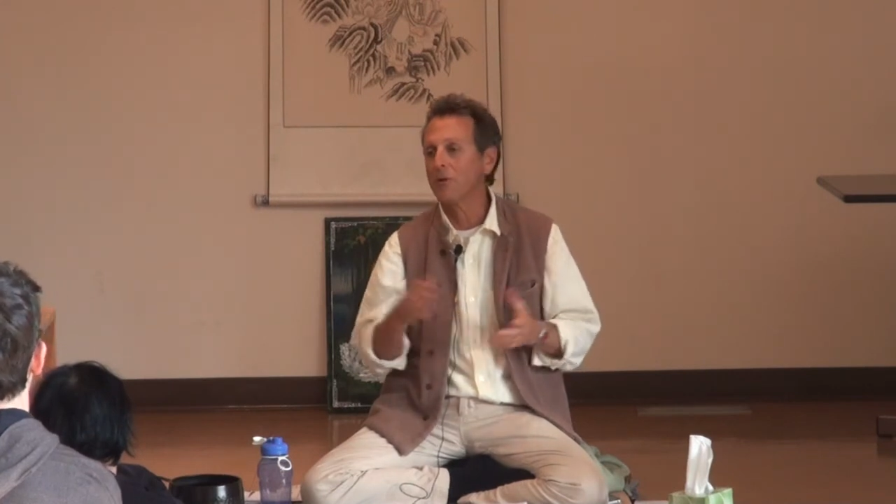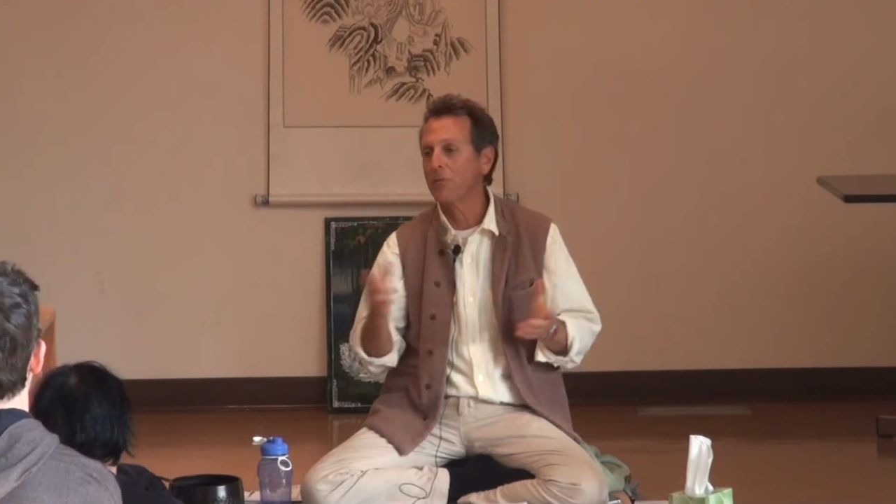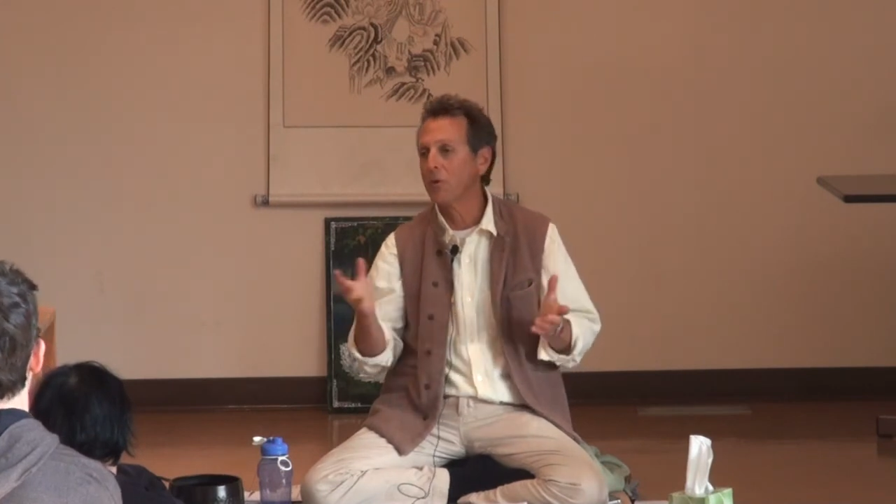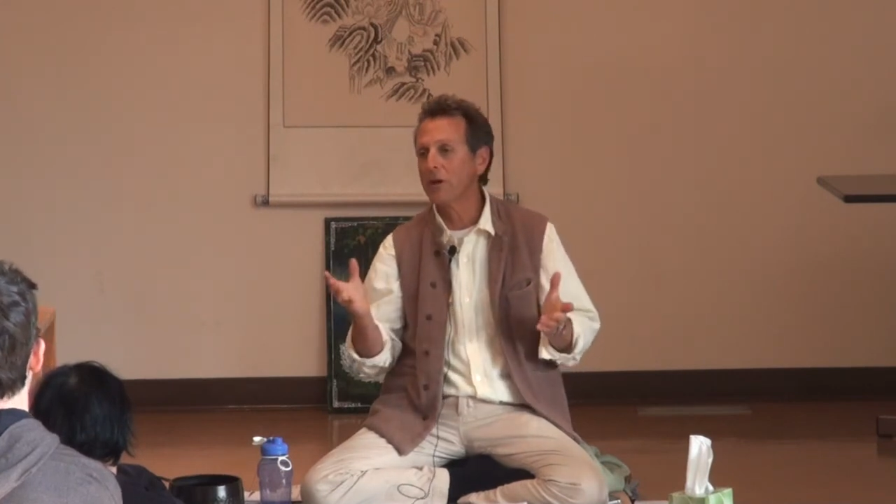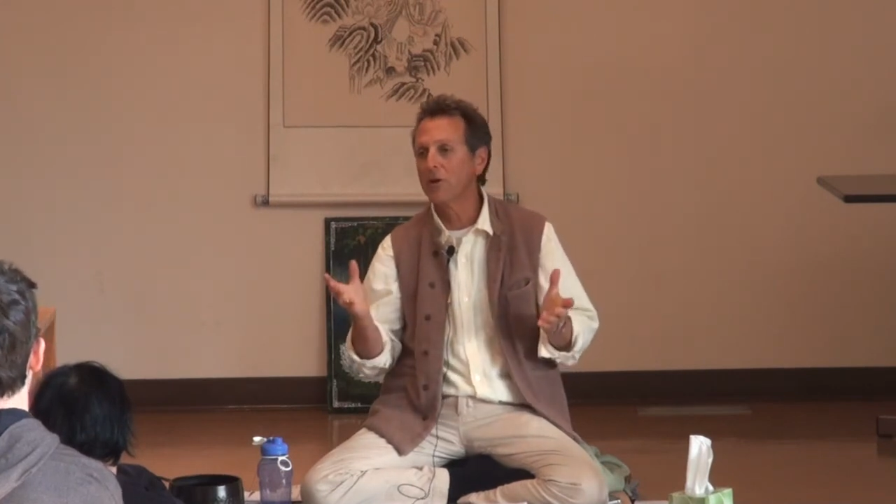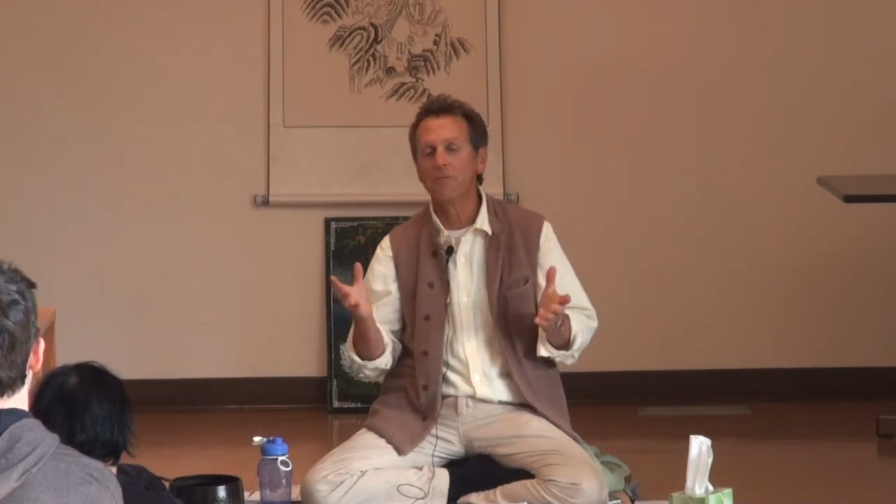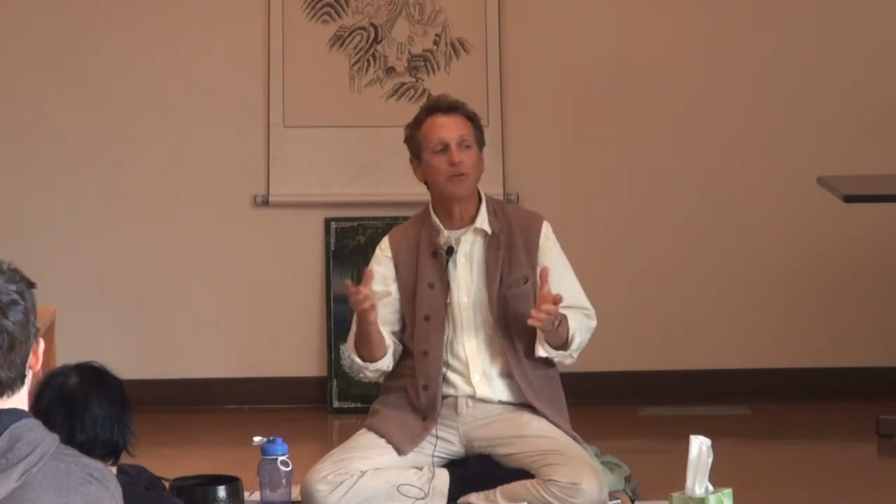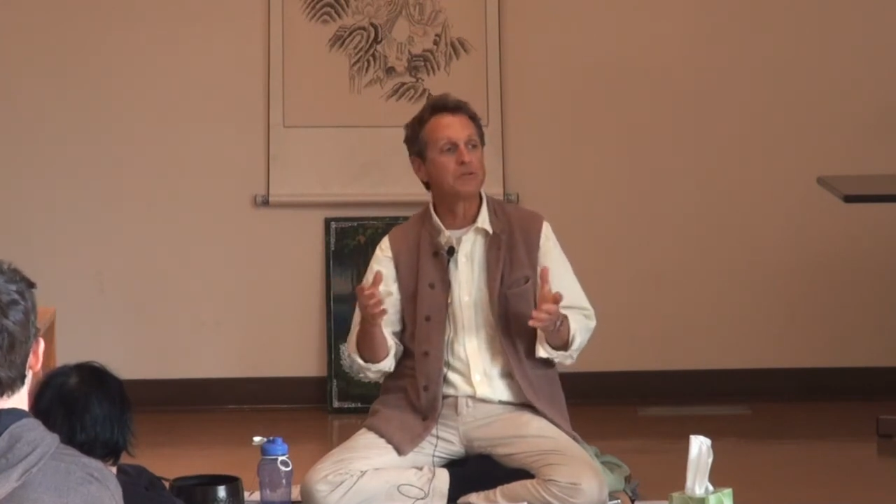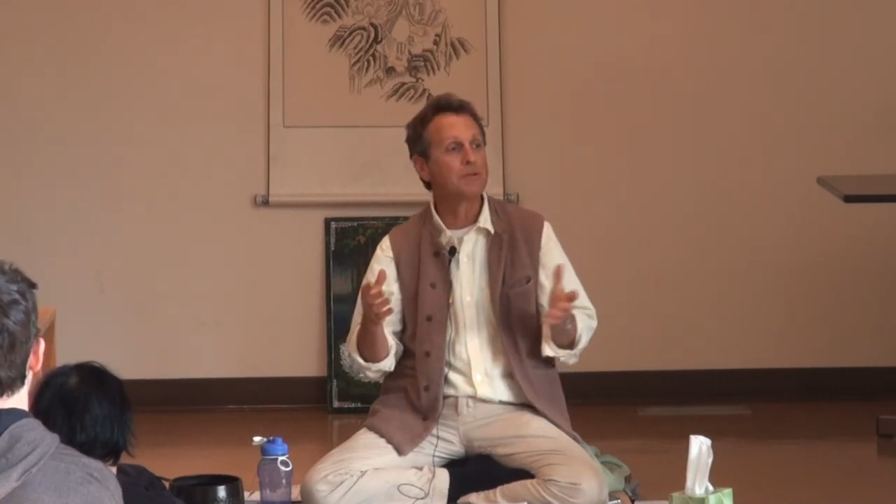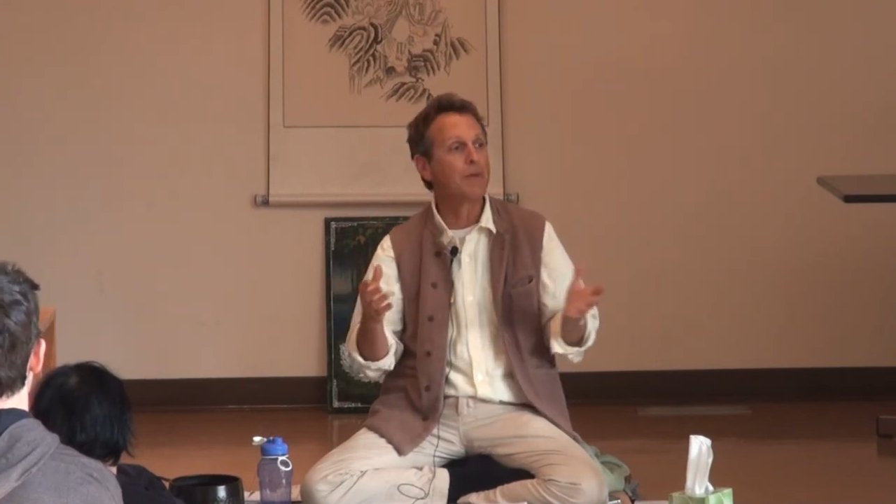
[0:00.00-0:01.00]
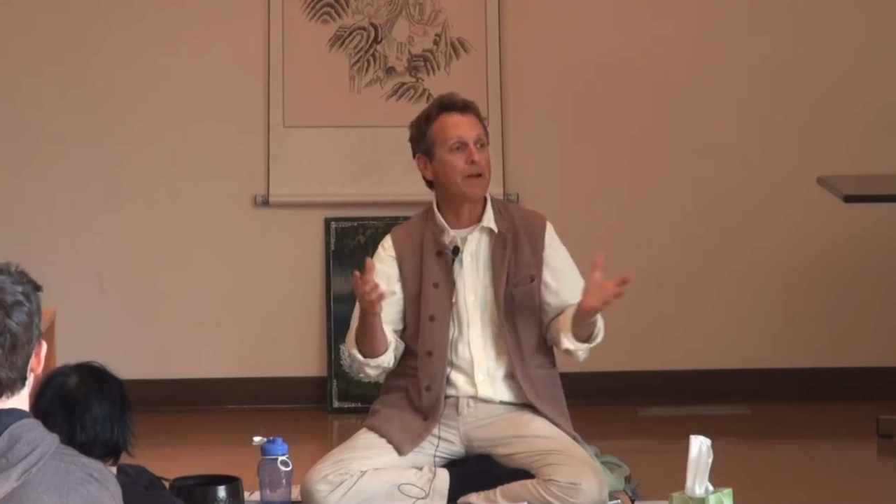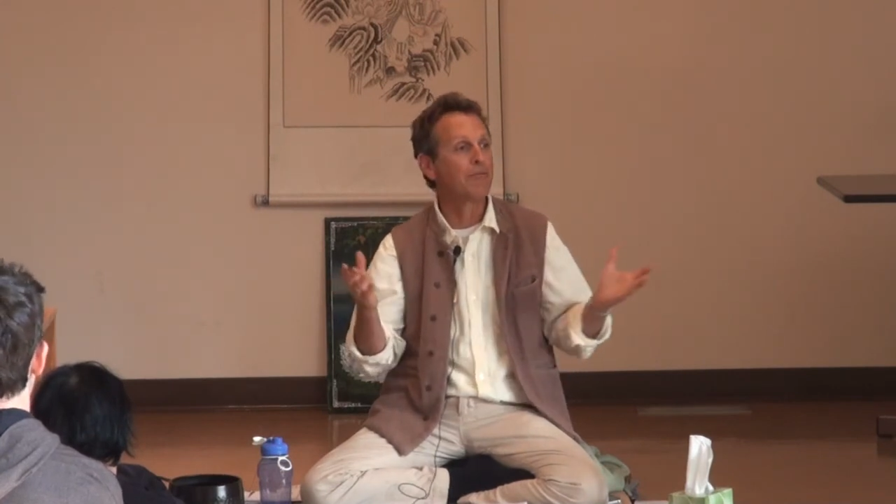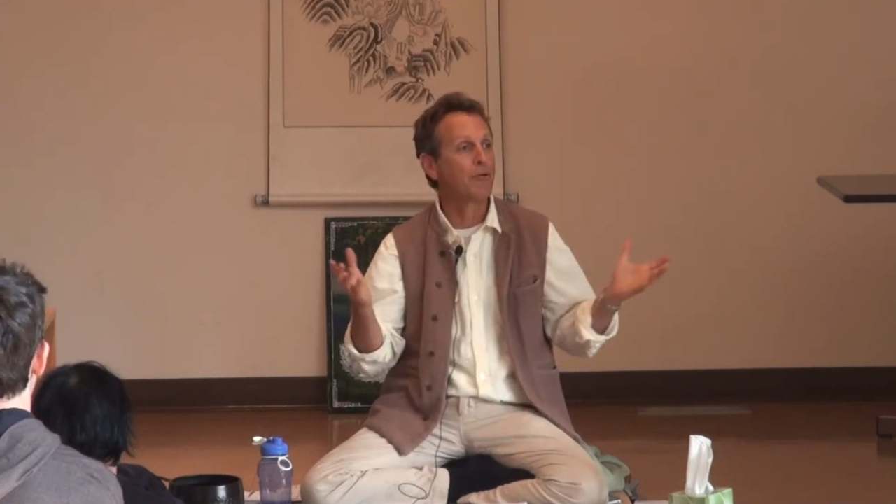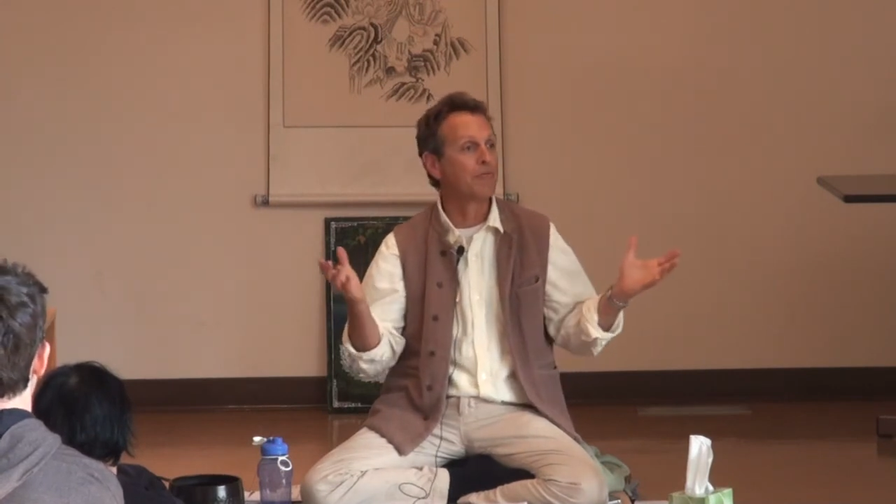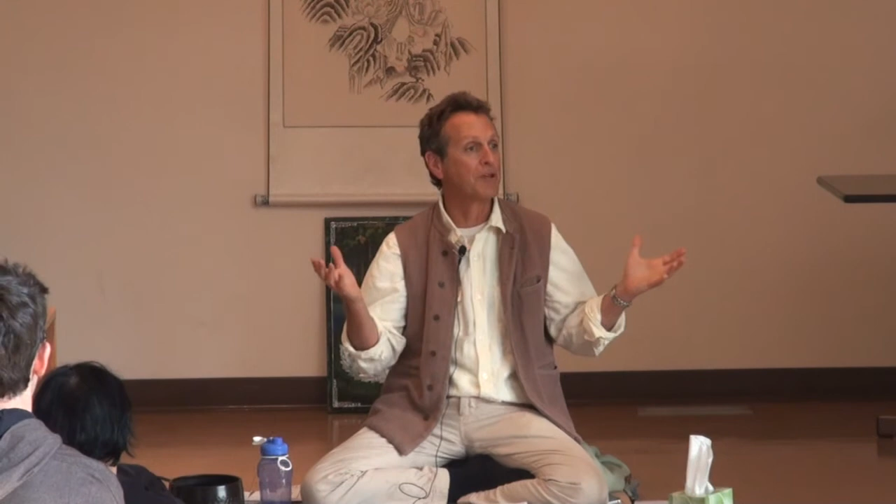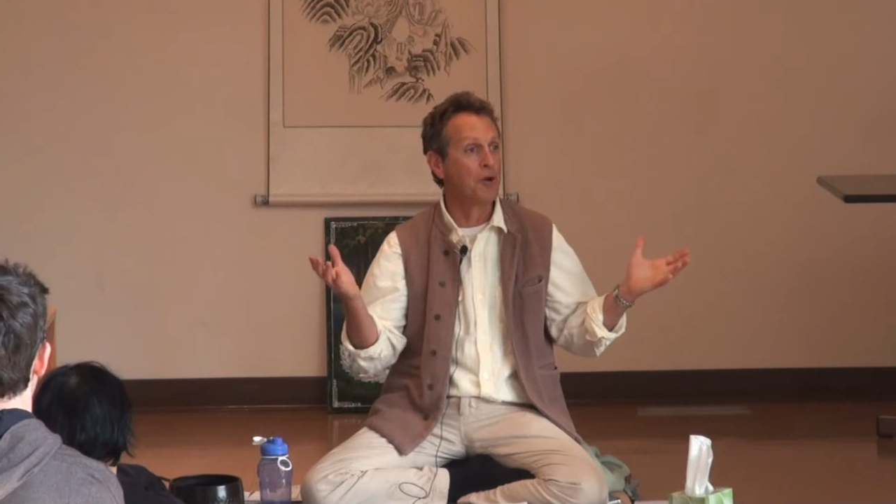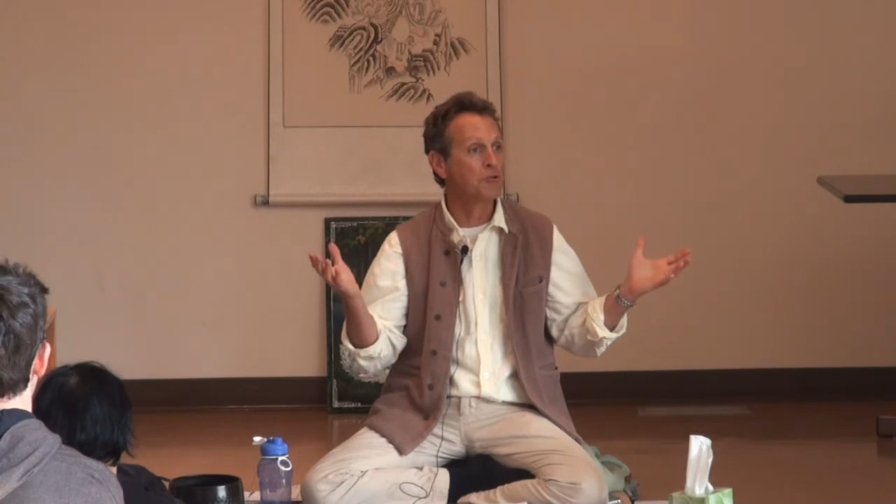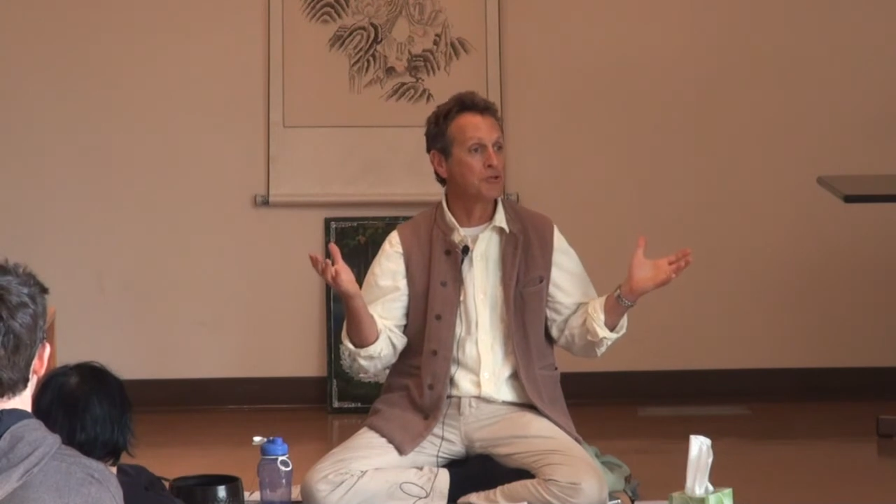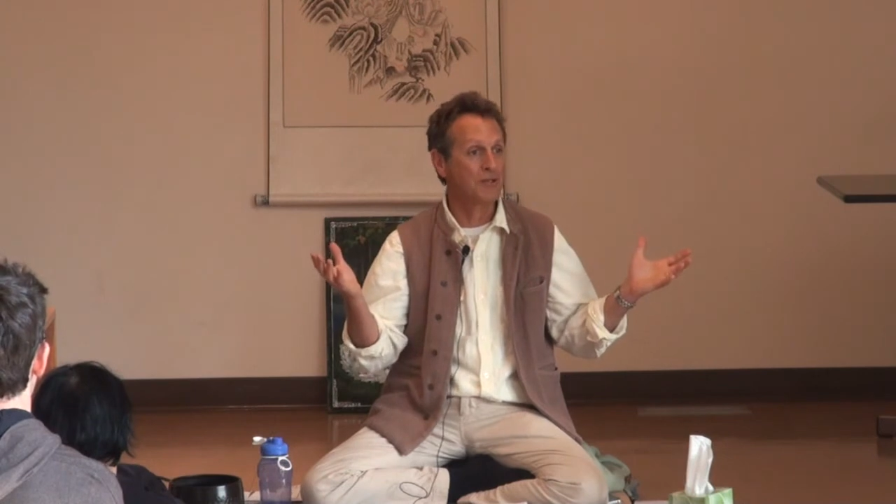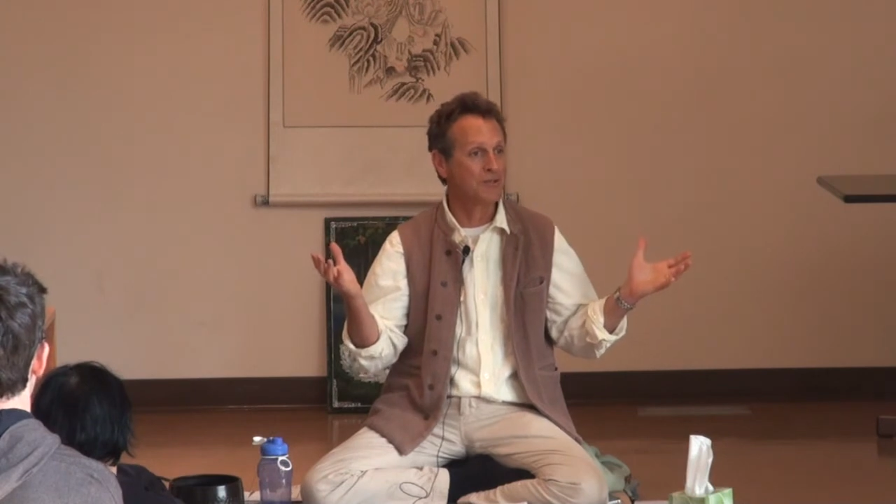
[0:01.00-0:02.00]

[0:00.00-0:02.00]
We could have used the metaphor of the ocean